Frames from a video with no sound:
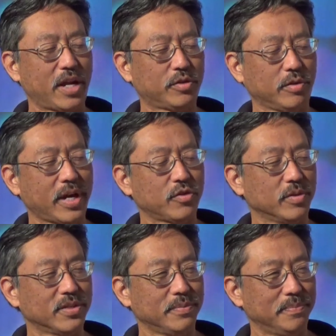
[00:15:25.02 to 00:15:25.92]
actor or
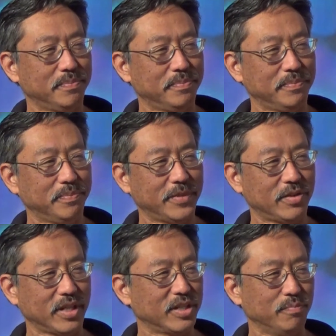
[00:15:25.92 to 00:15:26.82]
actress
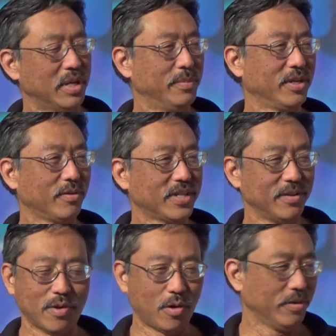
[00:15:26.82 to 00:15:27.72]
that you like to mimic or say,
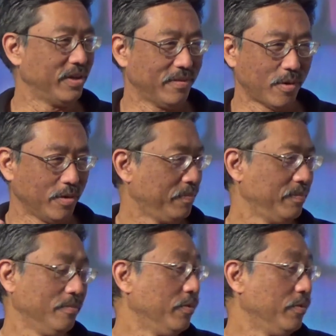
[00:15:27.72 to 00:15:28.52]
or